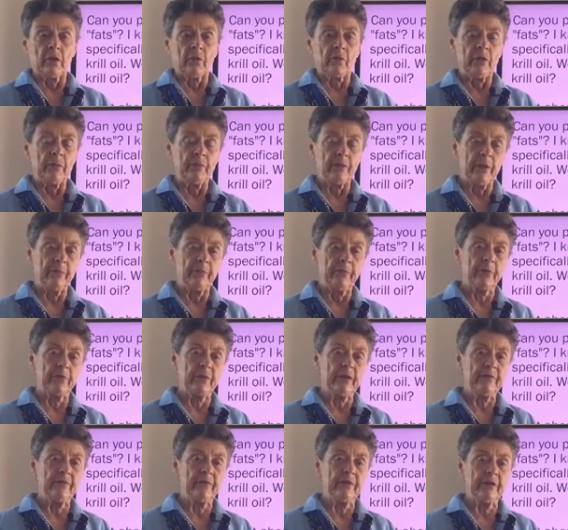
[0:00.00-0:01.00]
Remember,
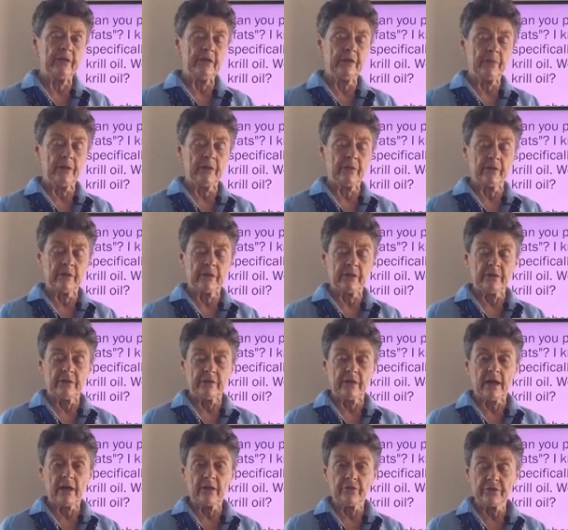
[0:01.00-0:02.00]
even the American
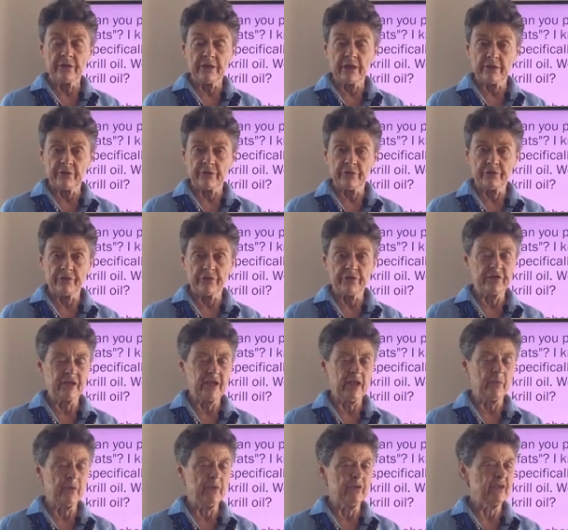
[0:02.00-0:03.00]
heart doctors are
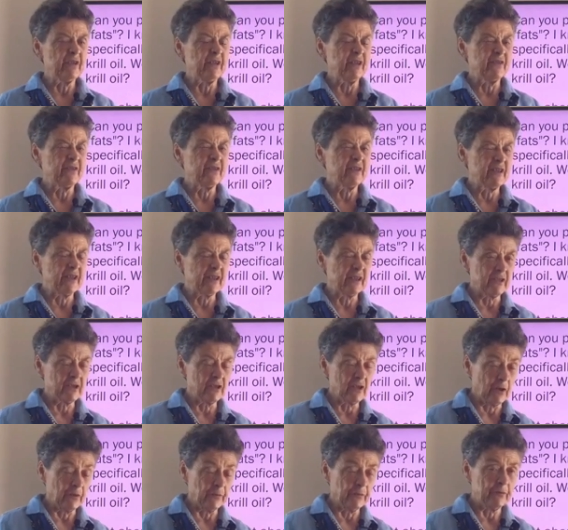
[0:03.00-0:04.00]
saying we should get
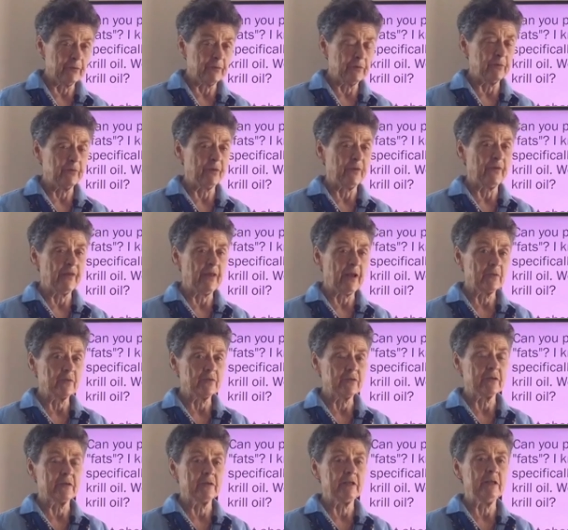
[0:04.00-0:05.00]
600 to
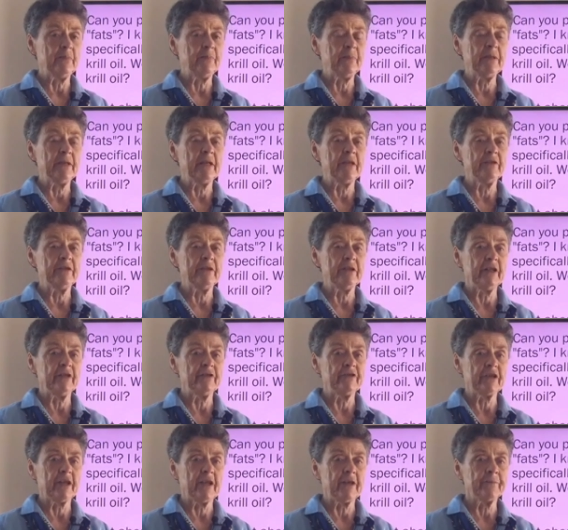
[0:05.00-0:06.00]
1,000 EPA,
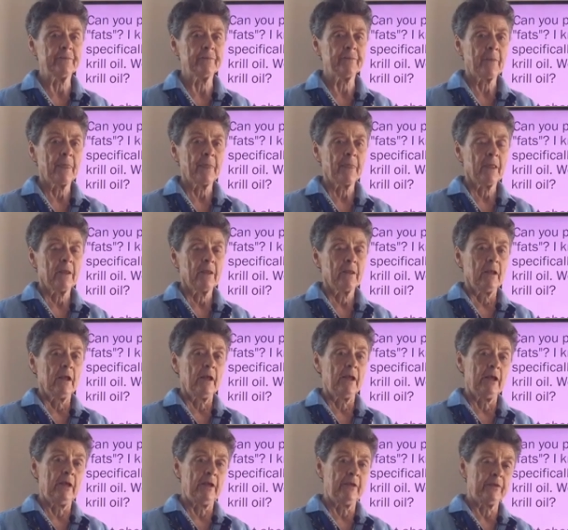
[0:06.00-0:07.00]

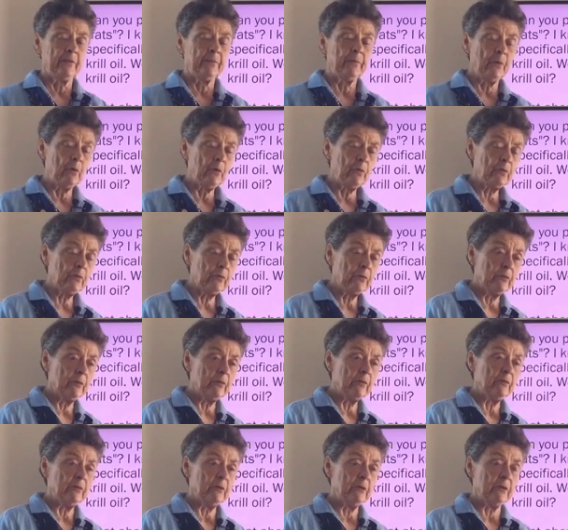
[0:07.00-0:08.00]
DHA. At the bone,
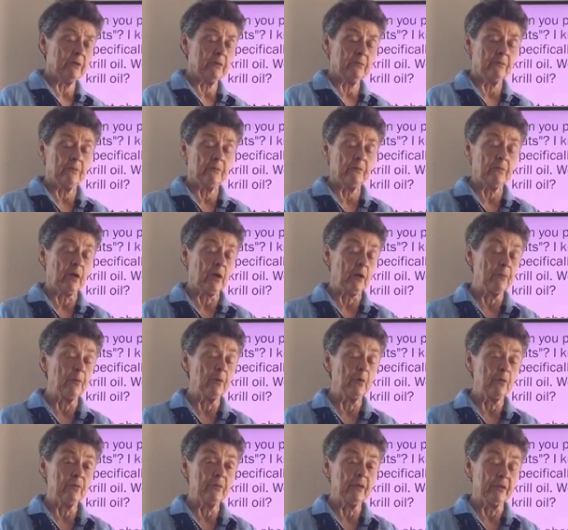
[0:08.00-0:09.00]
uh, our
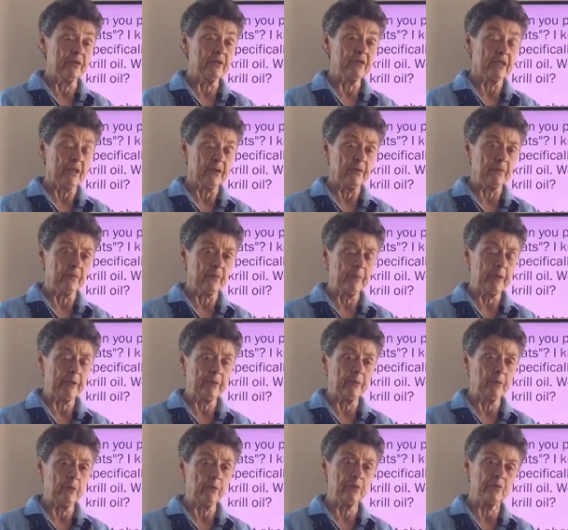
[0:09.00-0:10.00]
bone, at the Center for
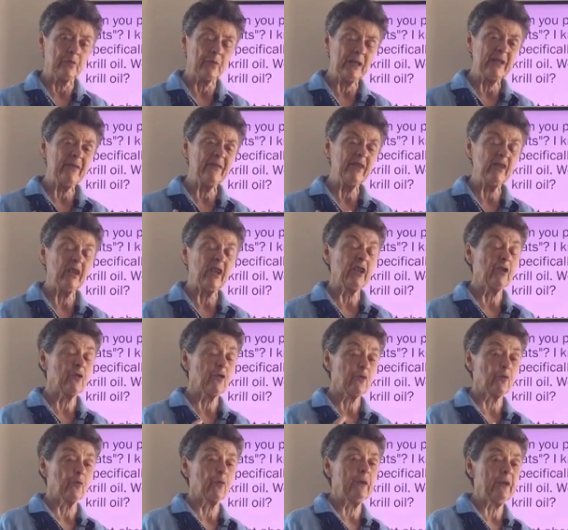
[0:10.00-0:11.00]
Better Bones, we even
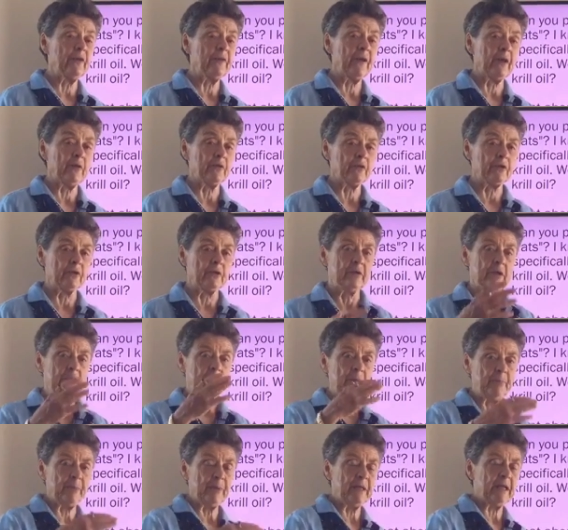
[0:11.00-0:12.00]
like 3,000
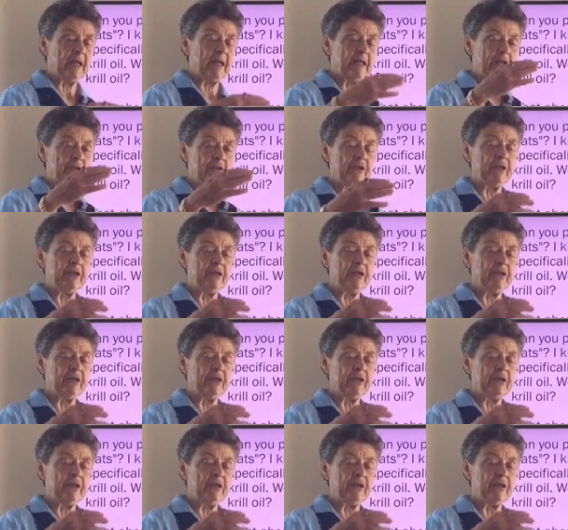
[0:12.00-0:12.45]
EPA and